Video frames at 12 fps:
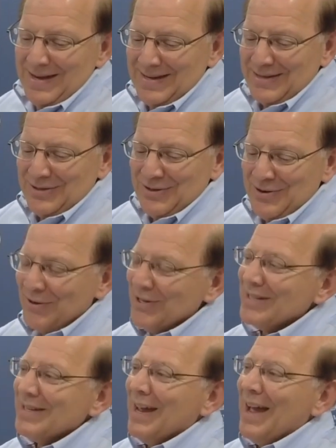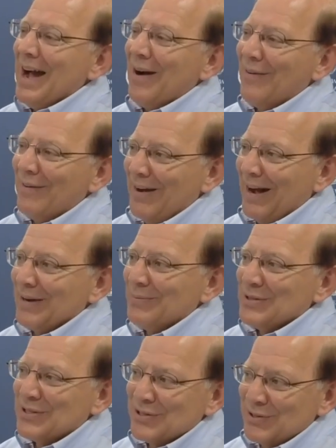Did you notice how God
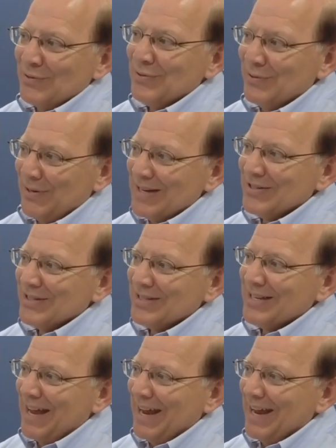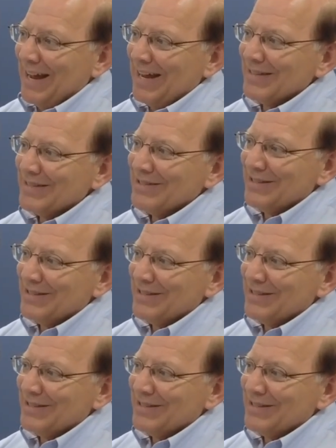was so gracious to Ahaz?